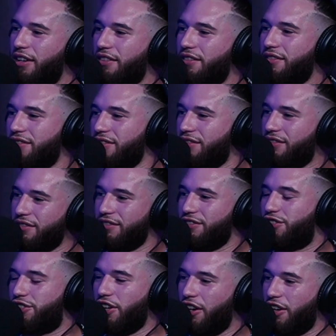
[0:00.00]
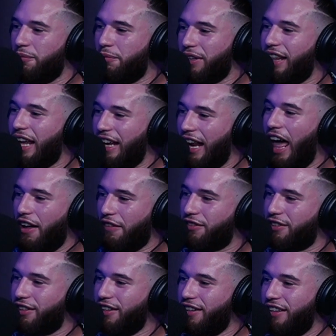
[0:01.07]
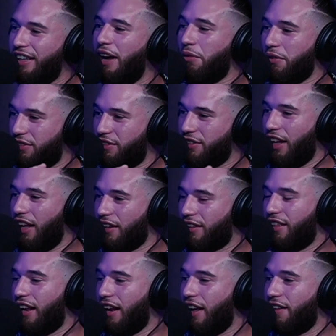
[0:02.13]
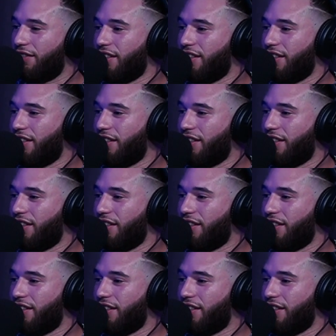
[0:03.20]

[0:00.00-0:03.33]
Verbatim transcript: But sure, but they left. They weren't like they